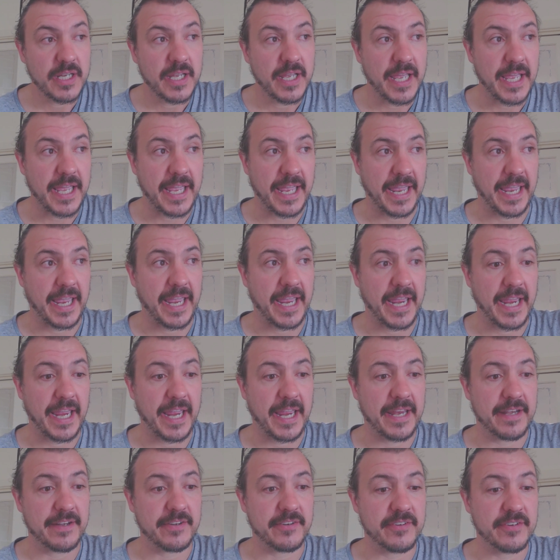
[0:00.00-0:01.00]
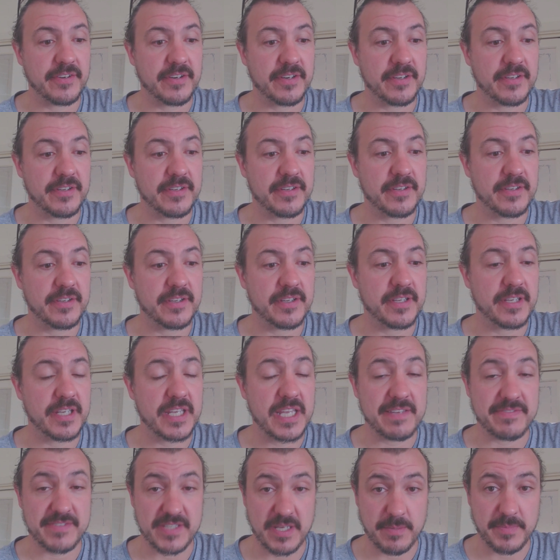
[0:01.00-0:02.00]
And
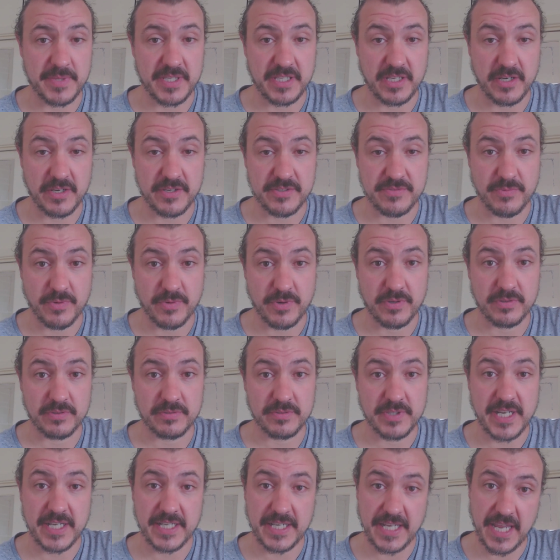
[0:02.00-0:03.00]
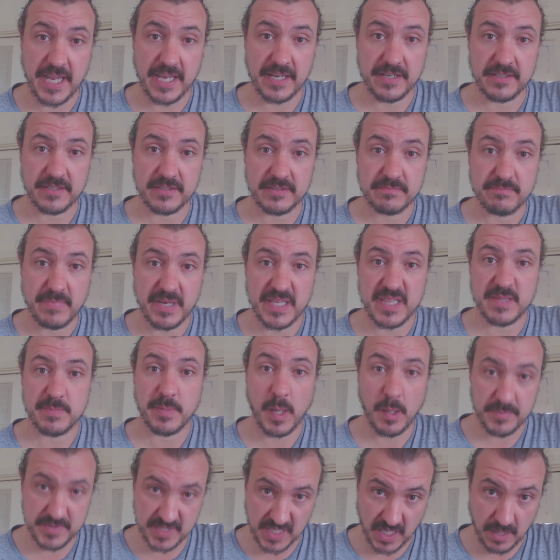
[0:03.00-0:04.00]
if something goes wrong, again, may the
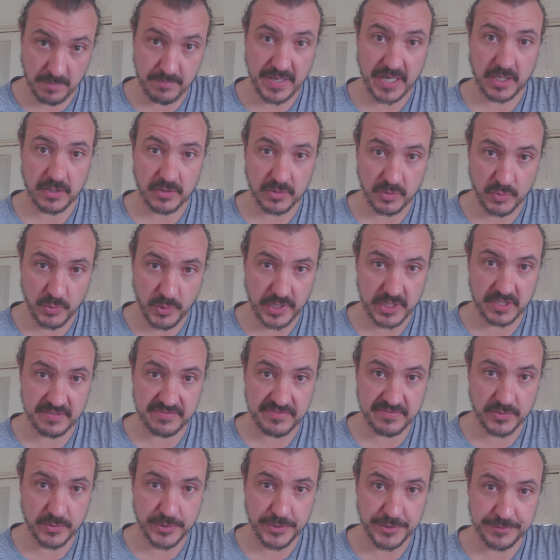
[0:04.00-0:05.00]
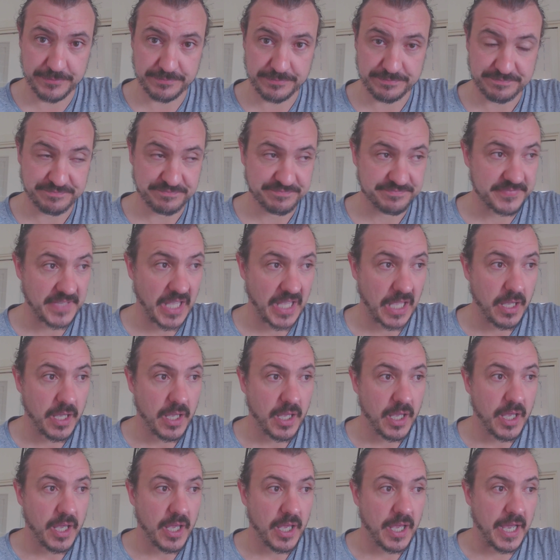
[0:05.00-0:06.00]
pumps come back on quickly for you.
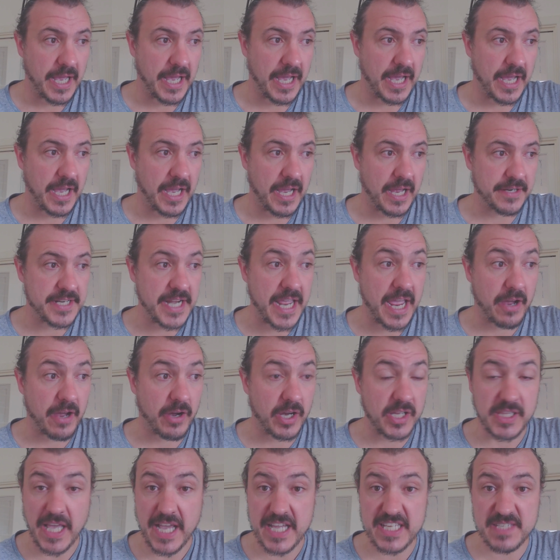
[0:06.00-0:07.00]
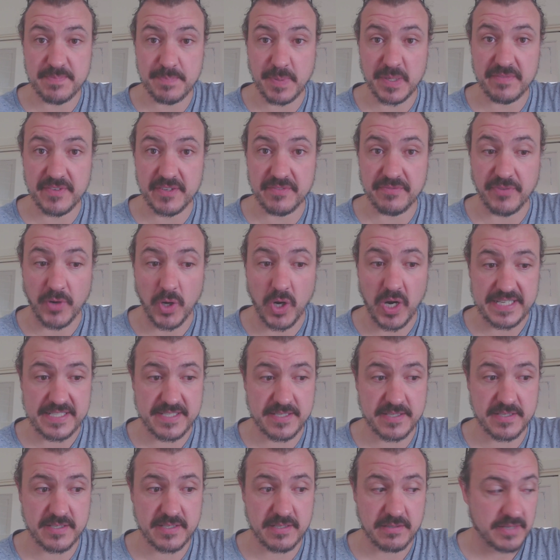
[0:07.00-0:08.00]
Now, a last bit of
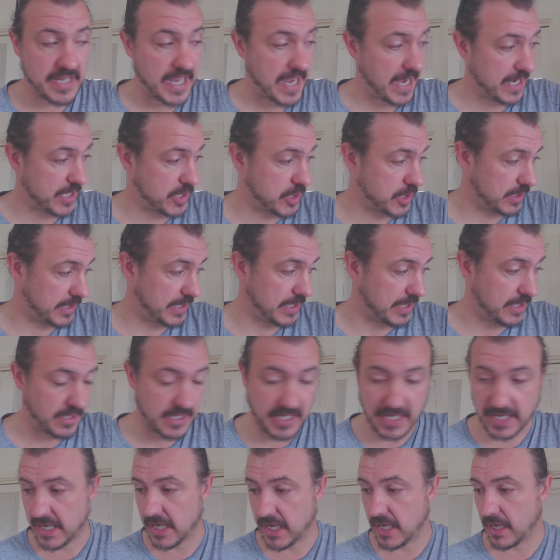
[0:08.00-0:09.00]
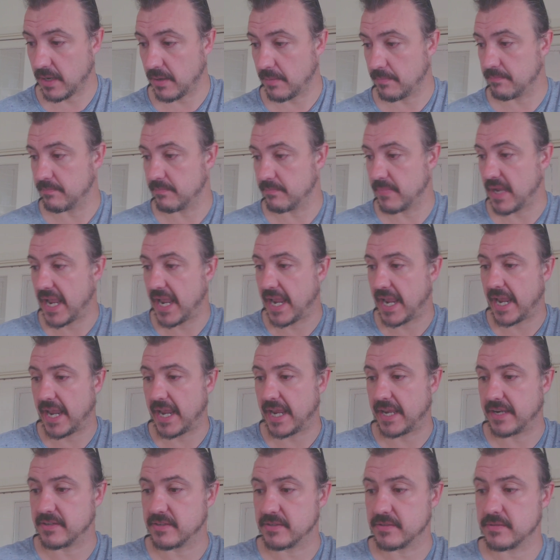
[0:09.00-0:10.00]
advice, actually,
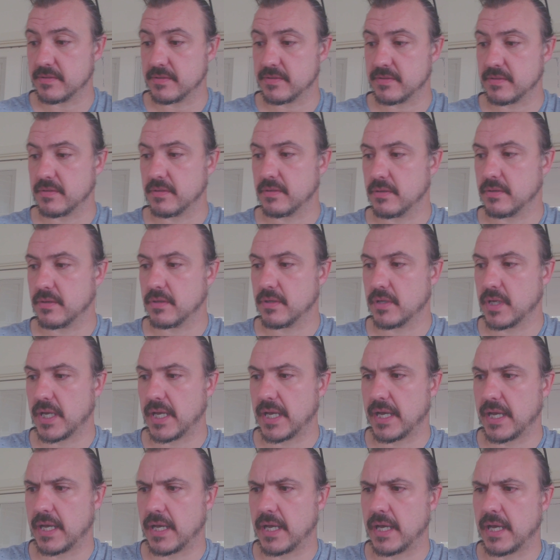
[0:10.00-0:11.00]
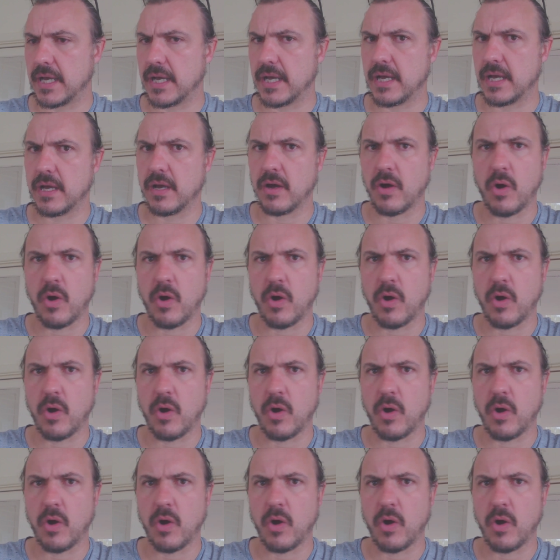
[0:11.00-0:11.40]
and I